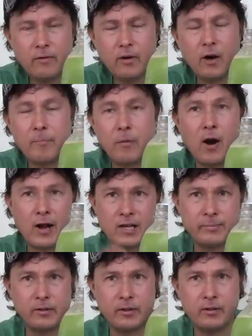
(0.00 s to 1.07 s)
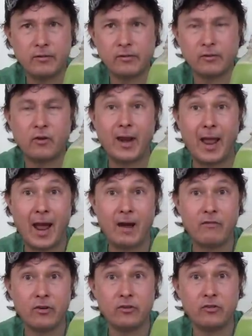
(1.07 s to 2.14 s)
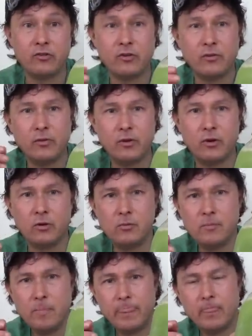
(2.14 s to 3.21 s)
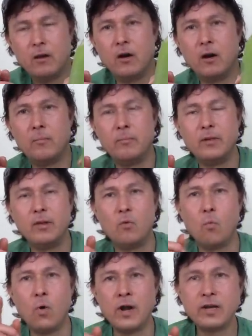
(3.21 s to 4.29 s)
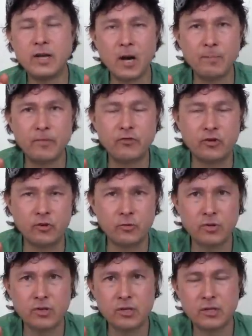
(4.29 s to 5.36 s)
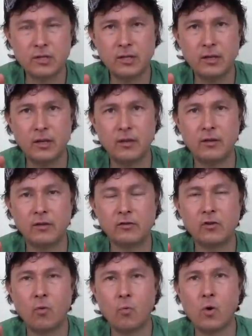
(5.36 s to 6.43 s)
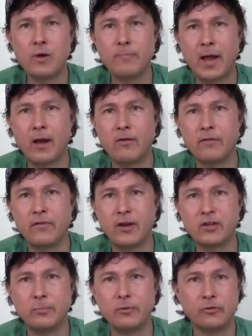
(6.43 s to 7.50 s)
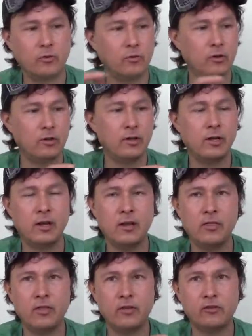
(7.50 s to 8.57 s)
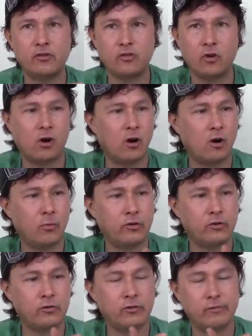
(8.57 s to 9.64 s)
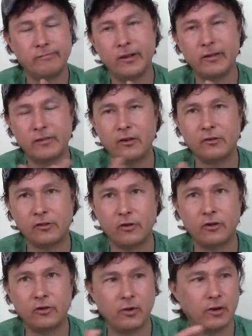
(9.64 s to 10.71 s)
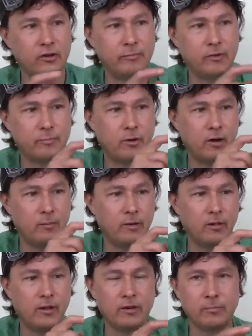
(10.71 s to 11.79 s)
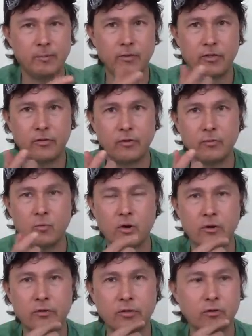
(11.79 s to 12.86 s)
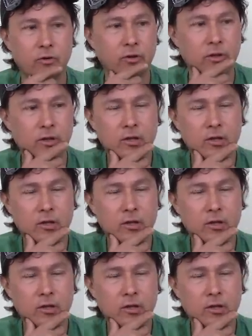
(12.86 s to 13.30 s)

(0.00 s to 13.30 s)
approximately, this is on average, you know, um, one cup of juice is one pound of vegetables. So literally in this jar, which is, I'll say it's 32 ounces, but it's probably a bit less, maybe 31, 30.